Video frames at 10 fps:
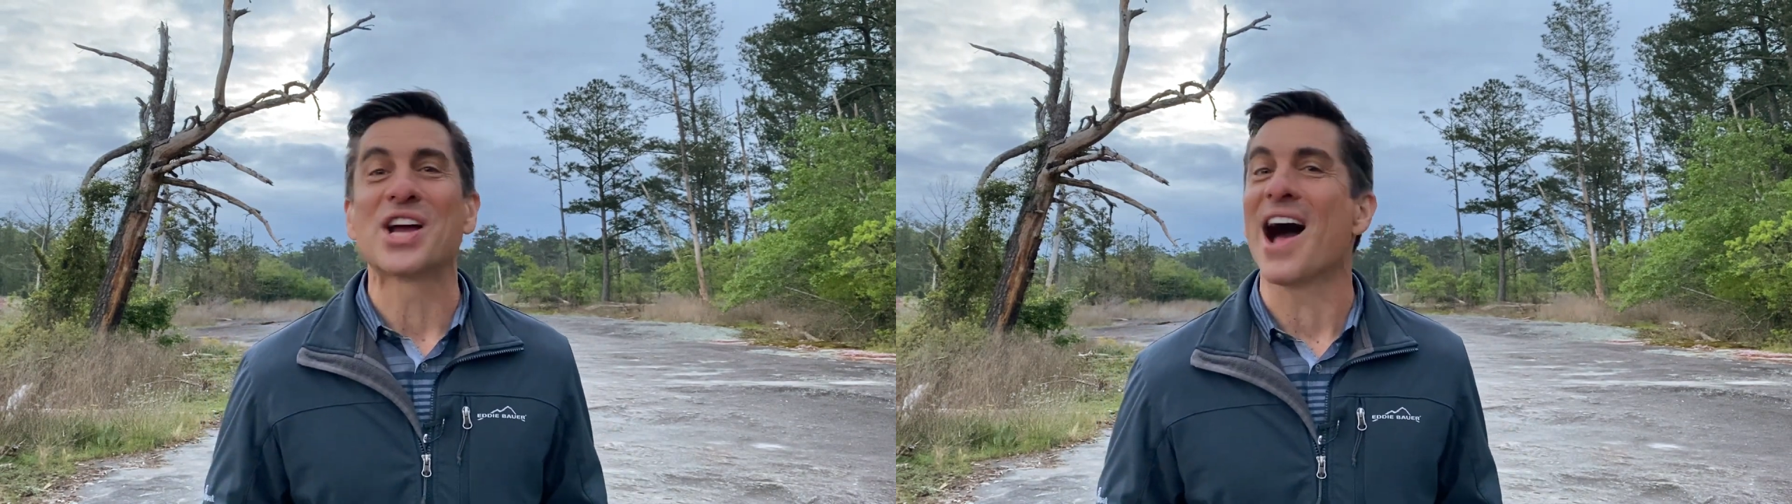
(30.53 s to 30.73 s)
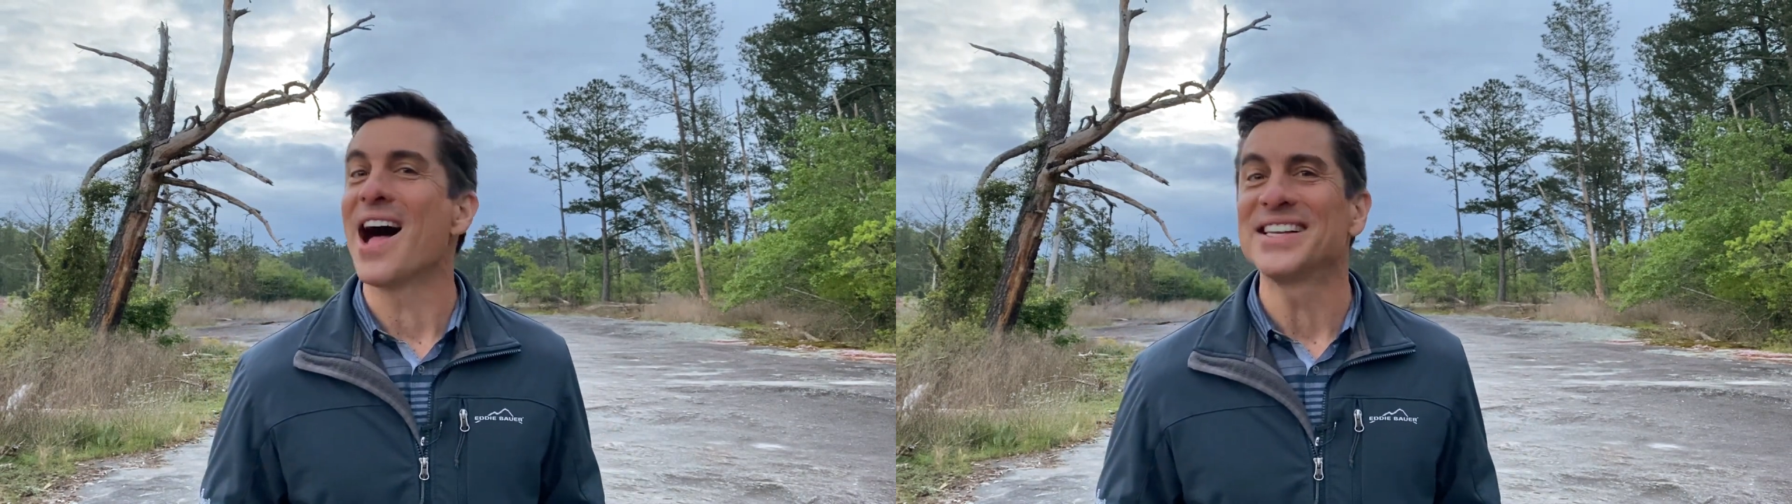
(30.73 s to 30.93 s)

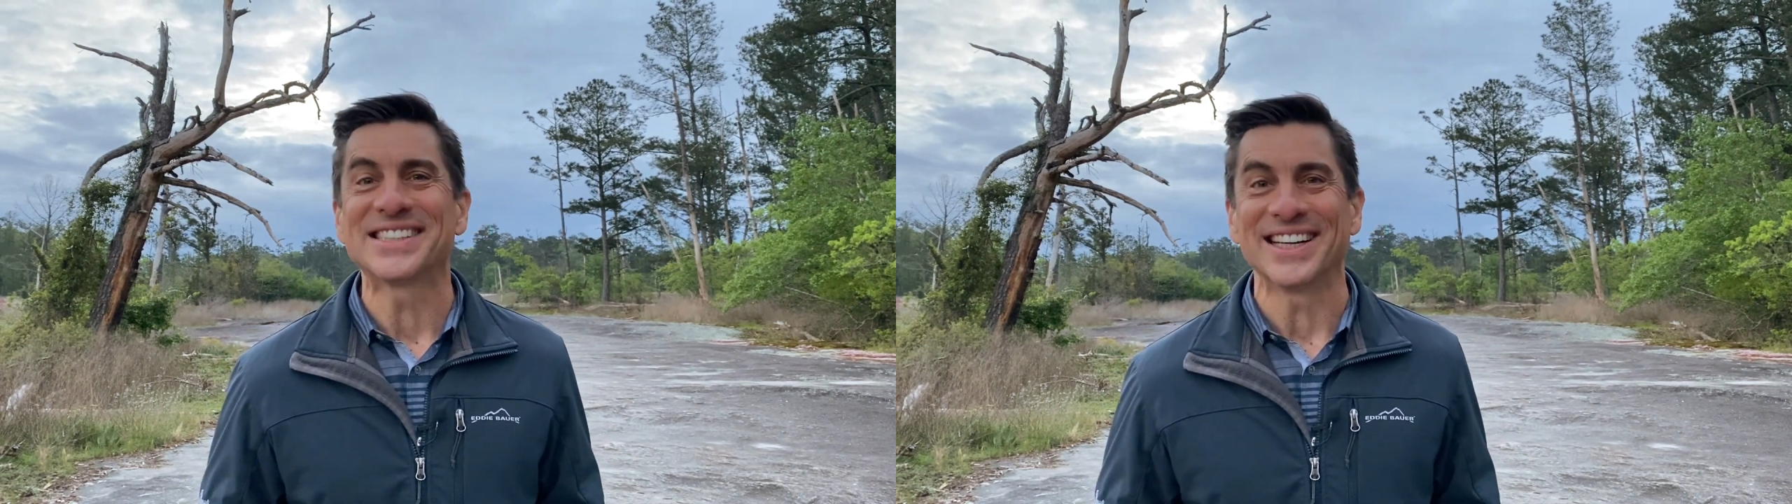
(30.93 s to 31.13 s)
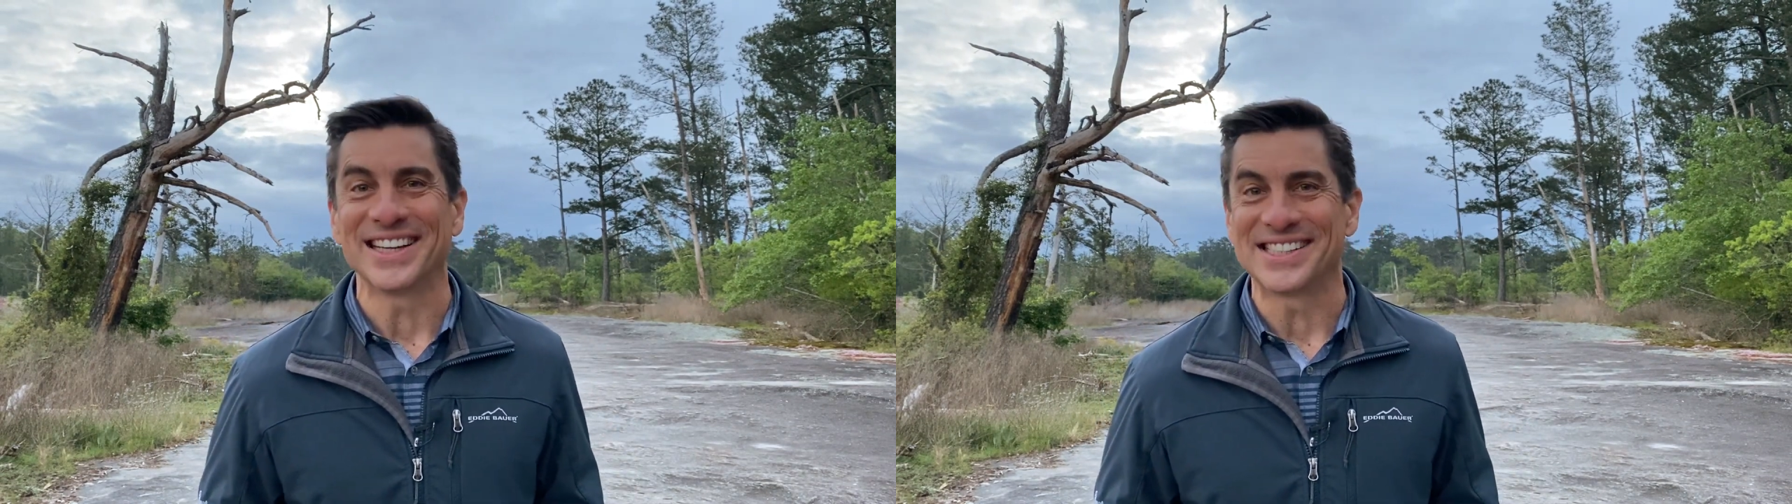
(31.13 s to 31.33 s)

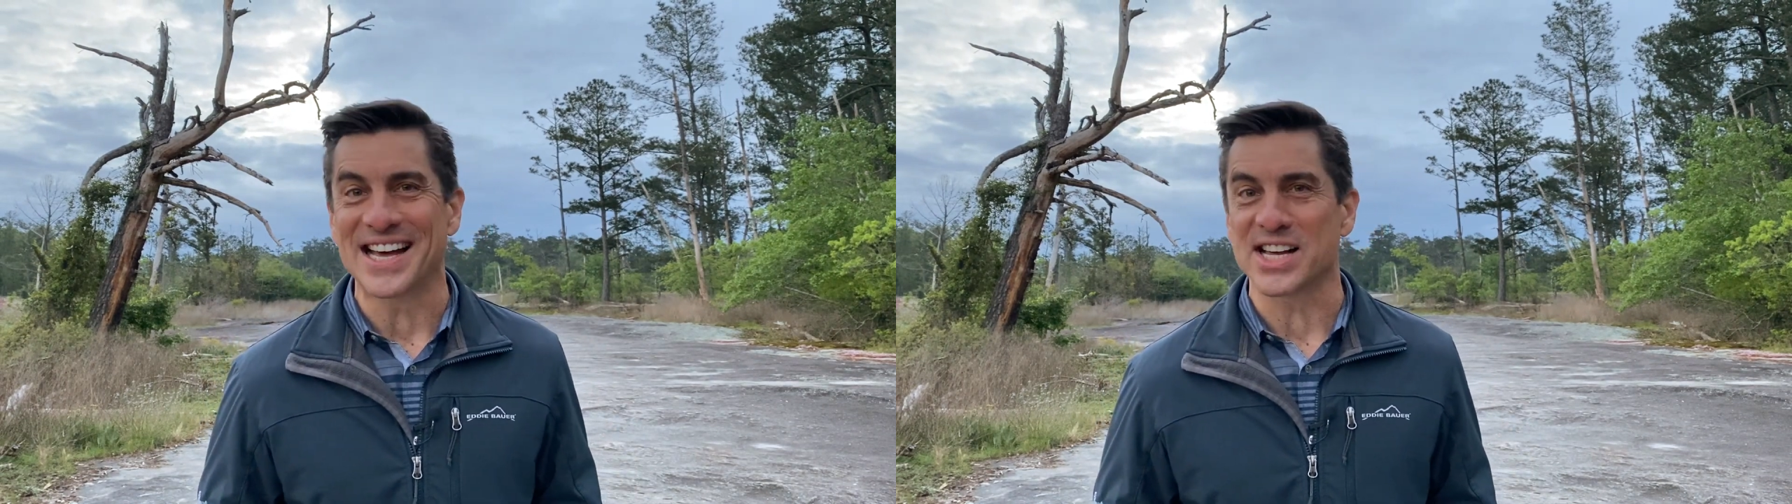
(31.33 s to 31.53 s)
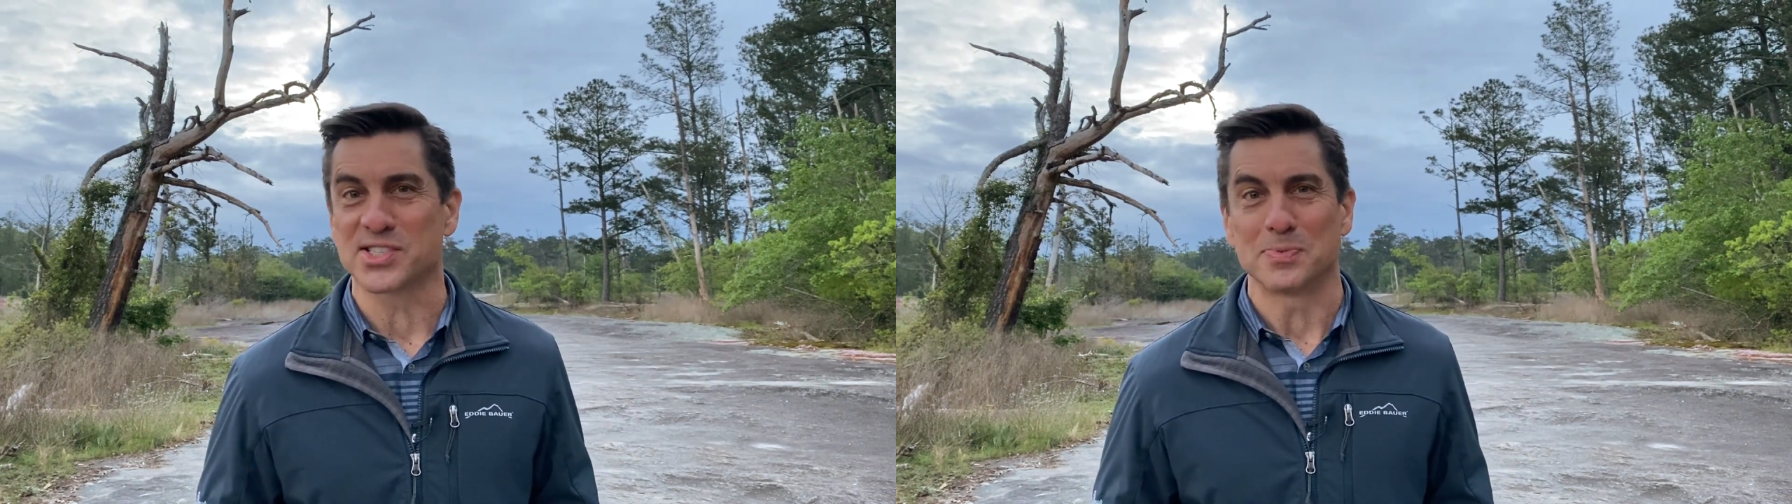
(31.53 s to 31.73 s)
constantly
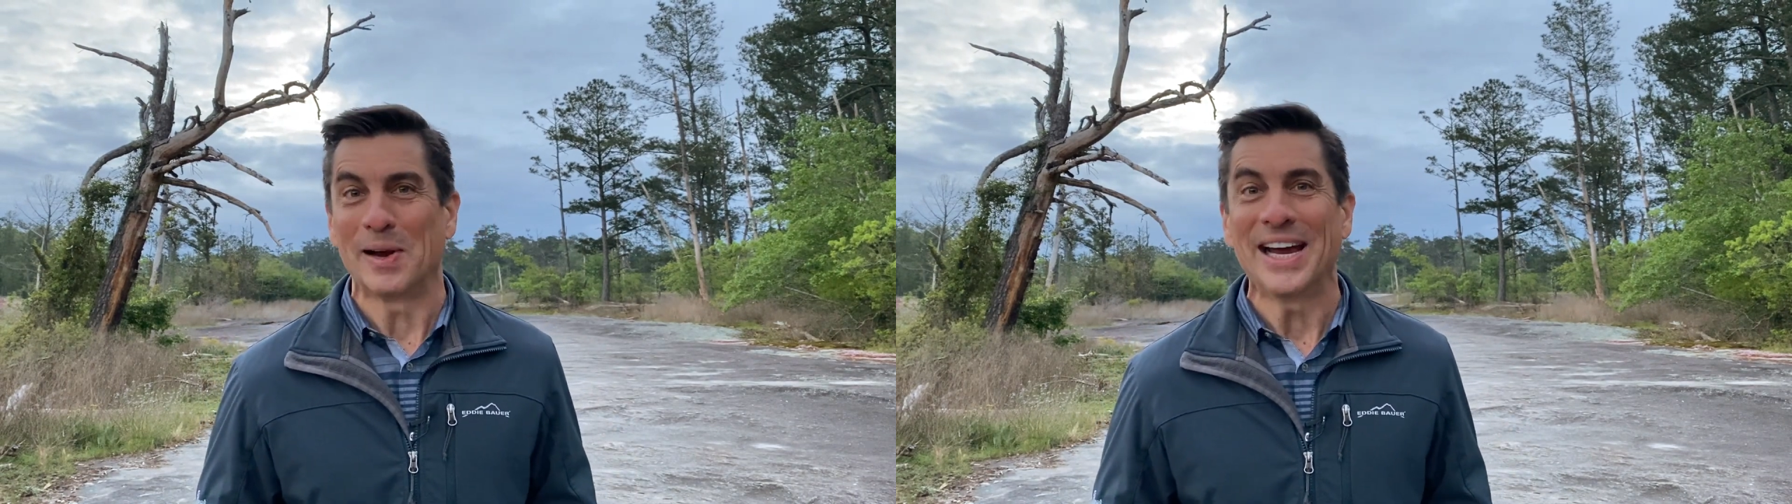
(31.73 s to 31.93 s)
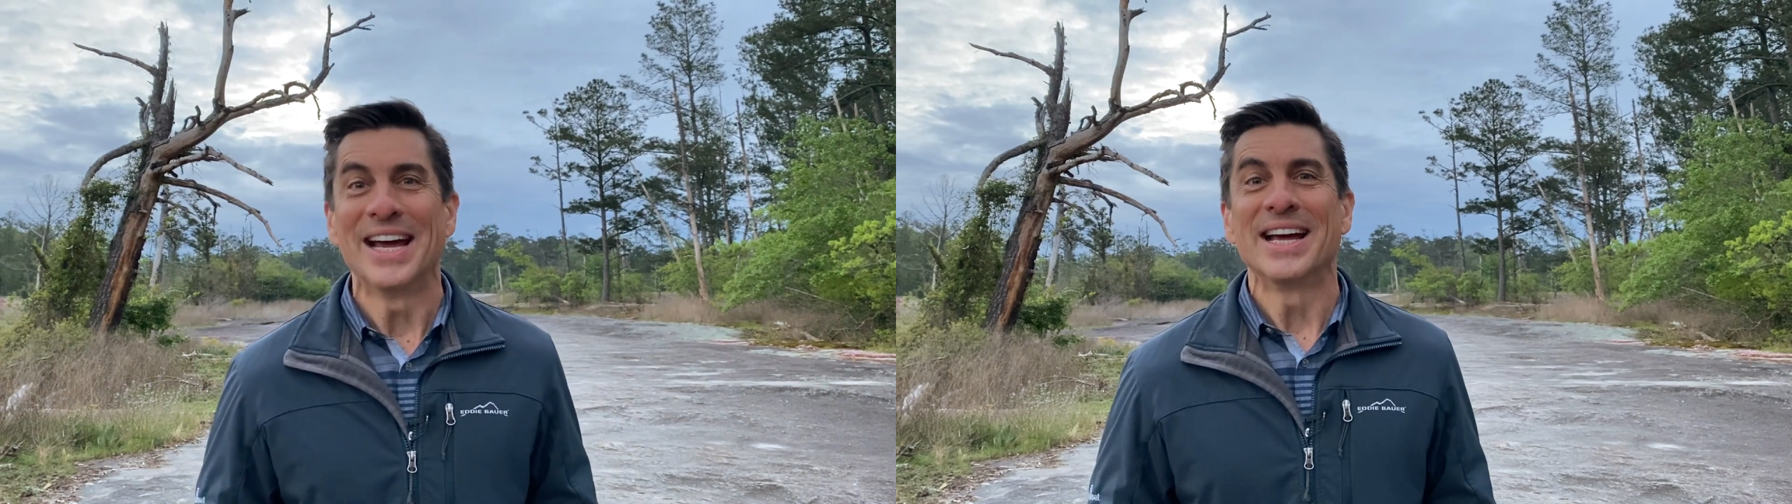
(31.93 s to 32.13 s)
tests
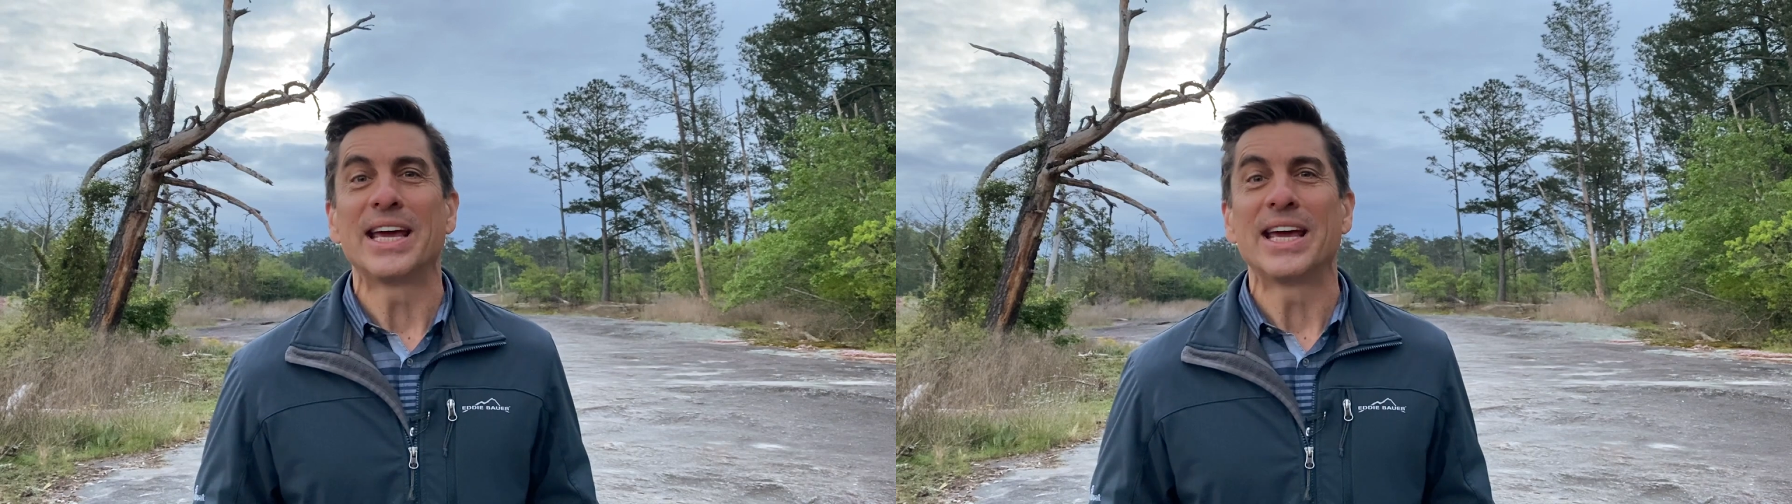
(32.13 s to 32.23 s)
me,